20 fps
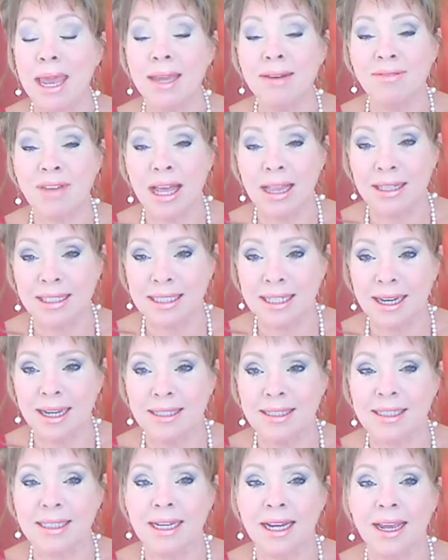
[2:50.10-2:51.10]
hate
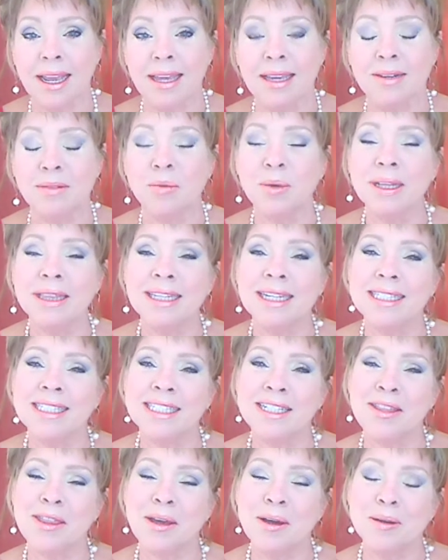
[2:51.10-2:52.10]
Valentine's Day, and we'll
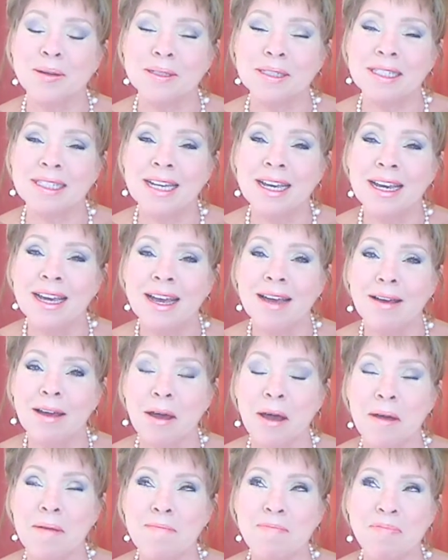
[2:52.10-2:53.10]
list those
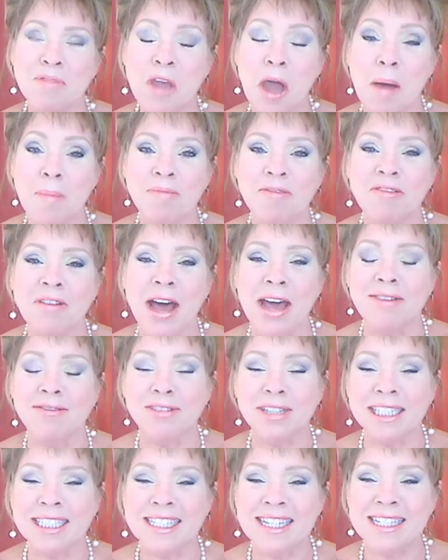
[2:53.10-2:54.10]
top 5
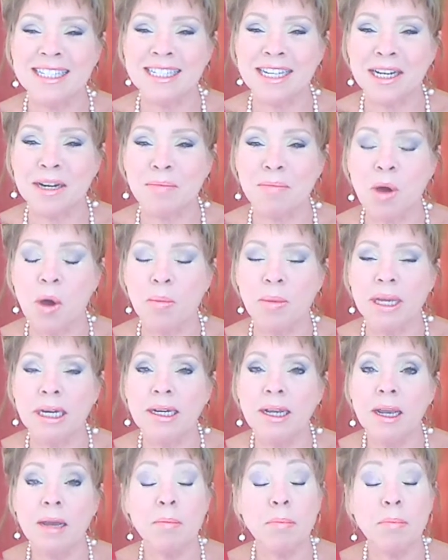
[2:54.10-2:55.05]
reasons in a moment.